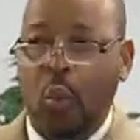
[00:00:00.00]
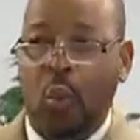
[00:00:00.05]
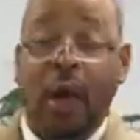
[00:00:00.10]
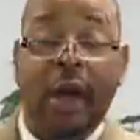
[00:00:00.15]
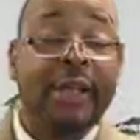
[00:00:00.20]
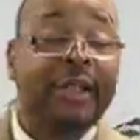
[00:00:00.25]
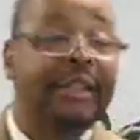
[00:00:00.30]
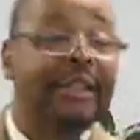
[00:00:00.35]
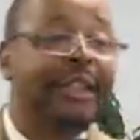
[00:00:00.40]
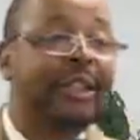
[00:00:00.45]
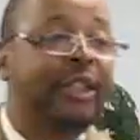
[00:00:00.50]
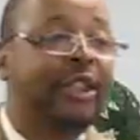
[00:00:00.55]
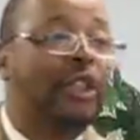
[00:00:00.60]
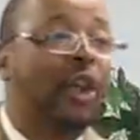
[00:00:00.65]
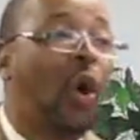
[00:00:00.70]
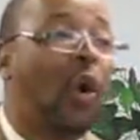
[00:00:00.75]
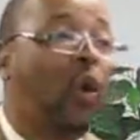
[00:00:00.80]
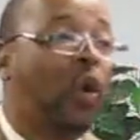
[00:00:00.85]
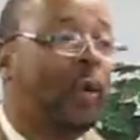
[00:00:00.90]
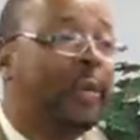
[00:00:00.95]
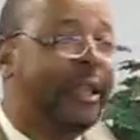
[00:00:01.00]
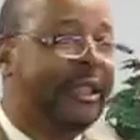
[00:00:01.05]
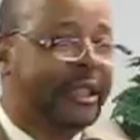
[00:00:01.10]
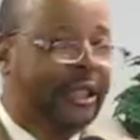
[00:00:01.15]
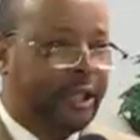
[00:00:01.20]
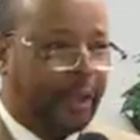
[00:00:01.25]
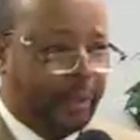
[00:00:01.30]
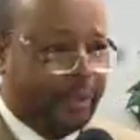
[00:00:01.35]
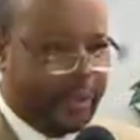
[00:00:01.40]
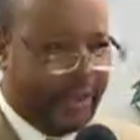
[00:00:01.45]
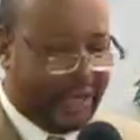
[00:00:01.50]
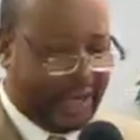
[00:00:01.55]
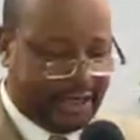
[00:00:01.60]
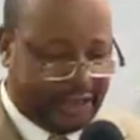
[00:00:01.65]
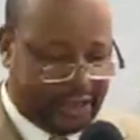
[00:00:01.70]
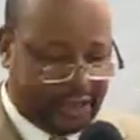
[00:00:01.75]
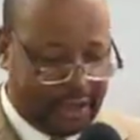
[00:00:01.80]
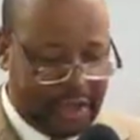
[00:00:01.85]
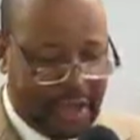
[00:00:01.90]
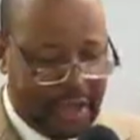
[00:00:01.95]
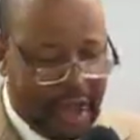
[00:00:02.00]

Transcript: ones that sold him into the pit,